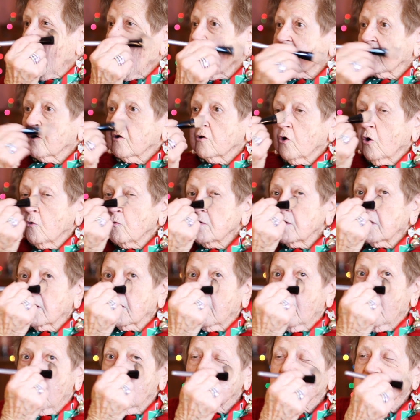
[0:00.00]
I can only
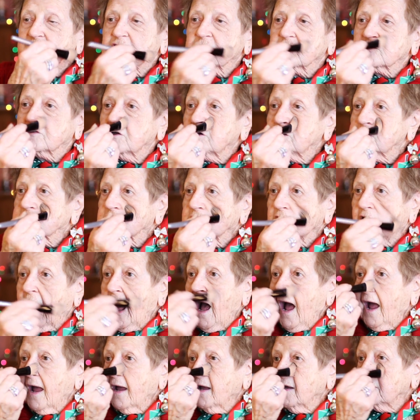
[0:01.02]
cover these
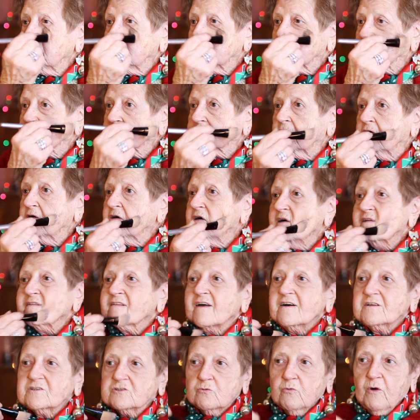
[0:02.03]
lines.
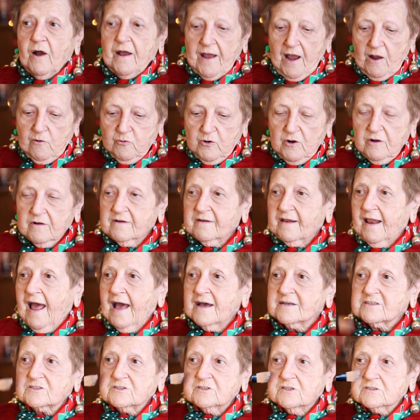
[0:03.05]
That's why I wear
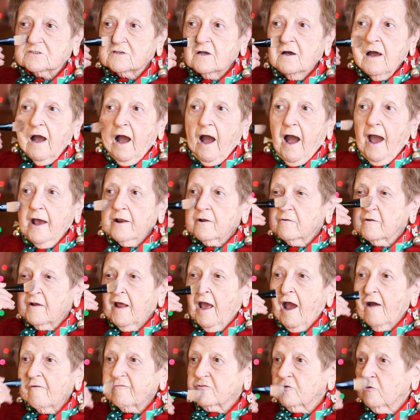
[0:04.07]
glasses. I don't
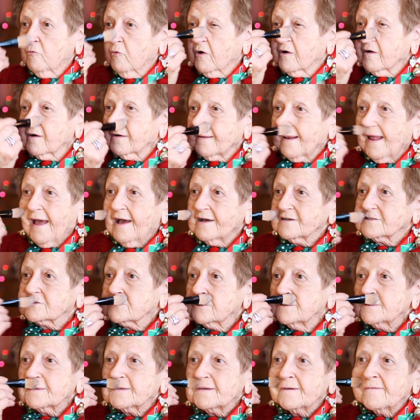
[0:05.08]
have to wear
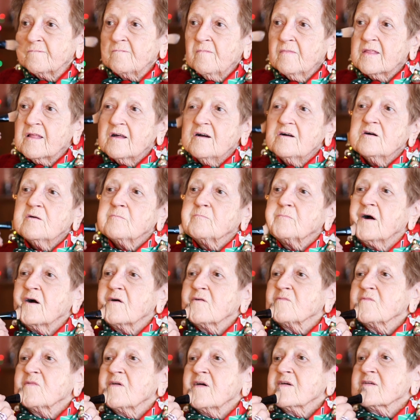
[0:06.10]
glasses,
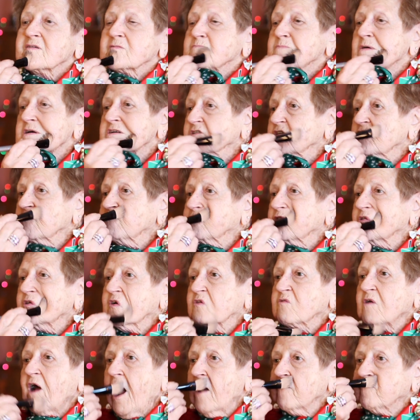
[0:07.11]
but especially for
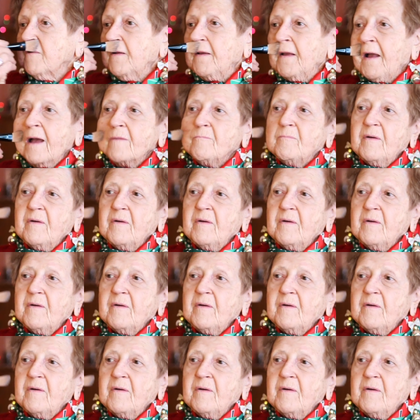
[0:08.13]
driving, I